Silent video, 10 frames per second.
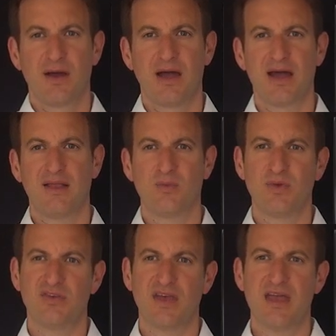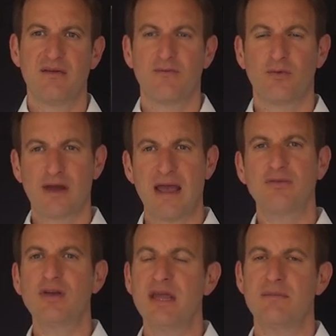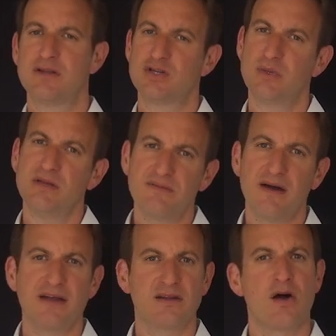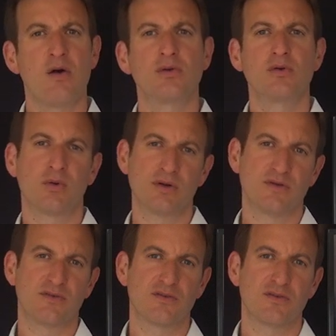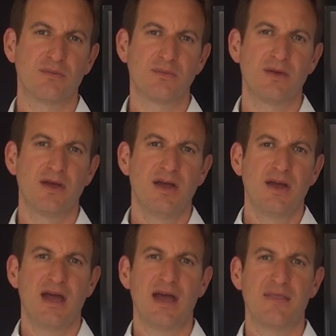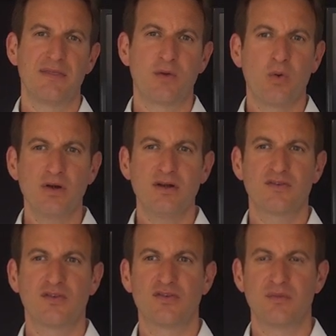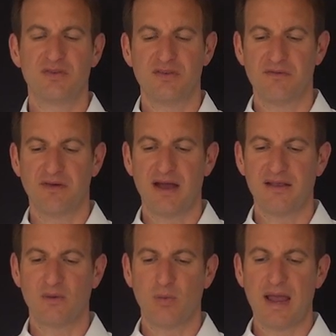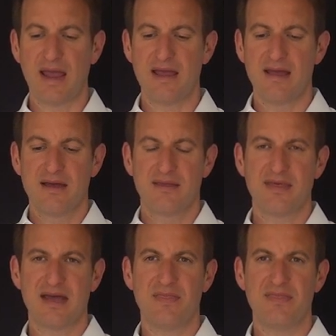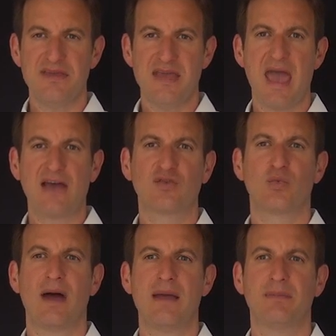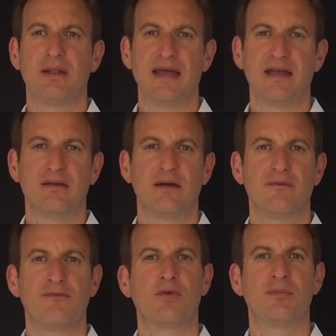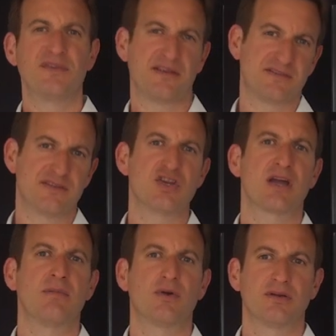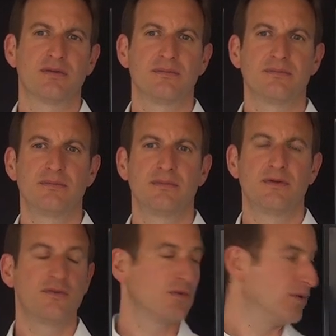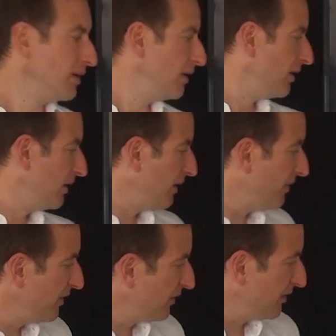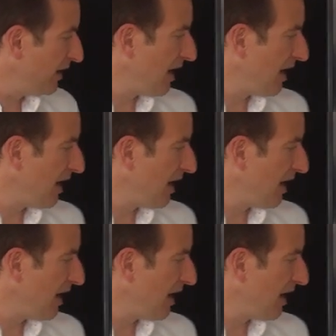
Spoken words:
And we say for every image, we define an own coordinate system. And the coordinate system is defined in a way that the XY plane forms us the checkerboard. So in